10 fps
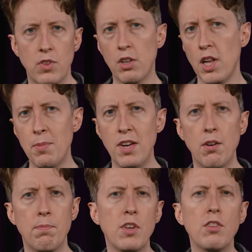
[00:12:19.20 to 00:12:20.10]
The claim
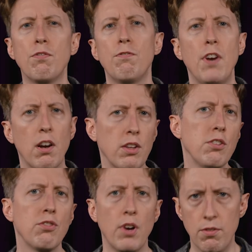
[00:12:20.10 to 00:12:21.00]
here is fairly
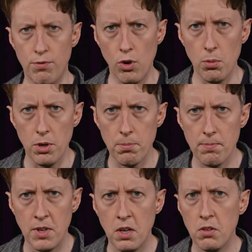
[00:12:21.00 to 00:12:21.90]
straightforward.
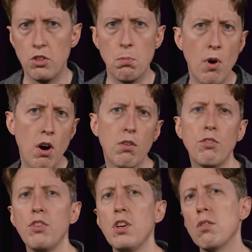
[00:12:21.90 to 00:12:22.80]

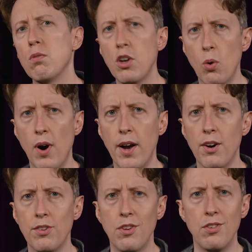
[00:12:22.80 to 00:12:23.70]
Democracy
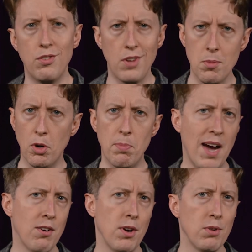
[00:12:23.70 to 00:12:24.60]
requires stable
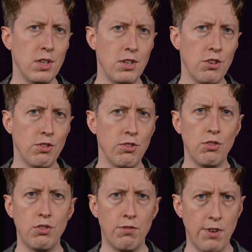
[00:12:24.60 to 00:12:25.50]
background
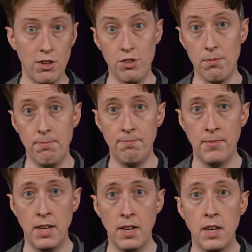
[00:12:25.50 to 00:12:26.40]
conditions to function.
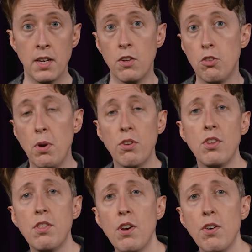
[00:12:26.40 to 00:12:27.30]

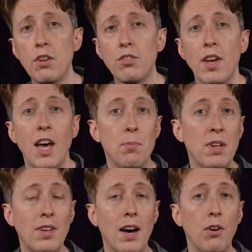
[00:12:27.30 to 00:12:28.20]
Conspiracy theories and
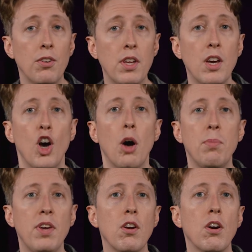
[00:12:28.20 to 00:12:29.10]
mentality
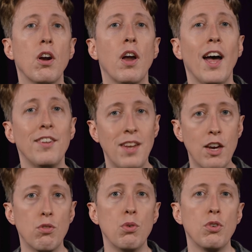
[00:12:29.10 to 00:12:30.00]
appear and
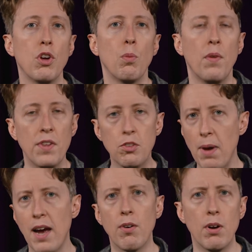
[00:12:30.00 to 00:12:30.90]
take root when these
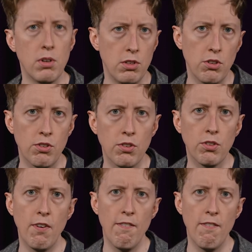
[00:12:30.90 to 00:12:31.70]
background conditions